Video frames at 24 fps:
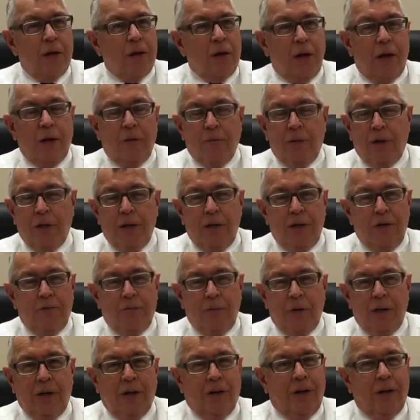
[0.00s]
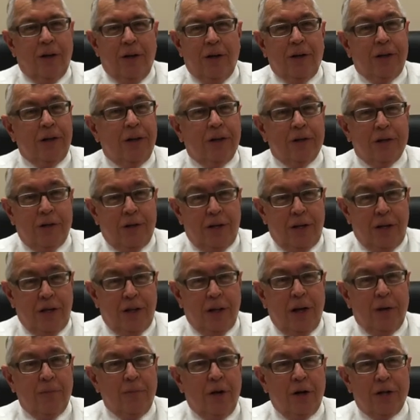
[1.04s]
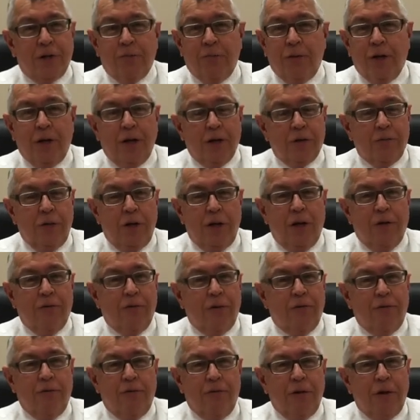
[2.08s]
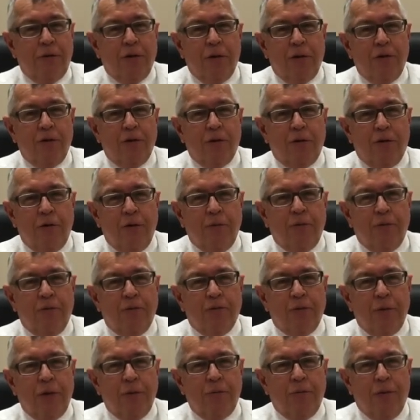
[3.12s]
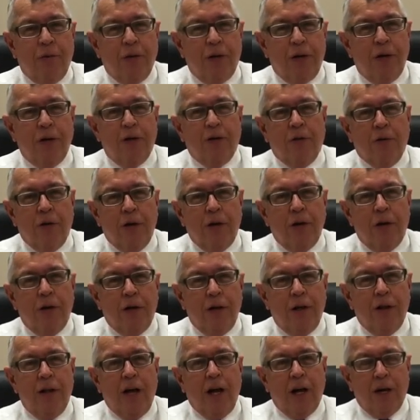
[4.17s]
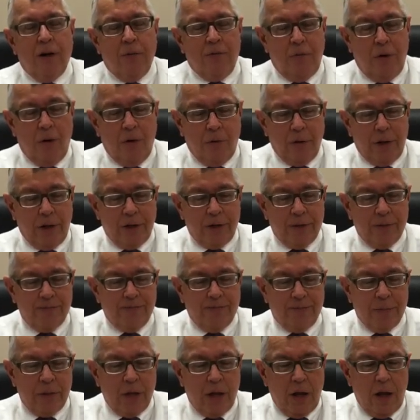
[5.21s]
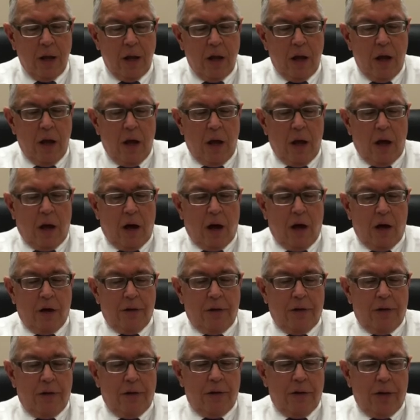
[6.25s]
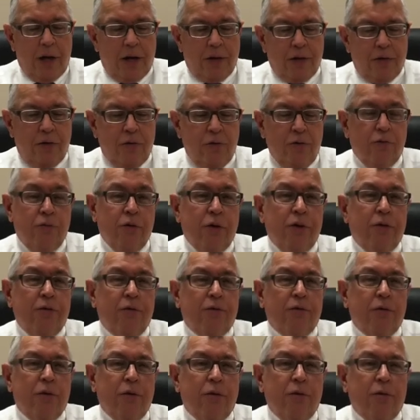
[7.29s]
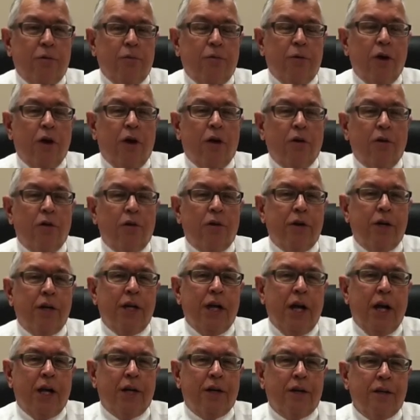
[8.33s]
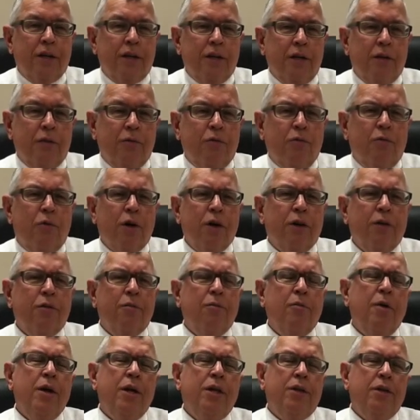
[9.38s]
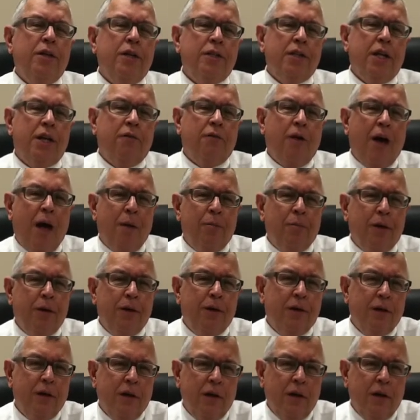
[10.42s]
And believe me, it doesn't take that much because we have a very good group of people here in that component. Other than that, too, we are looking at what are the main things that have happened.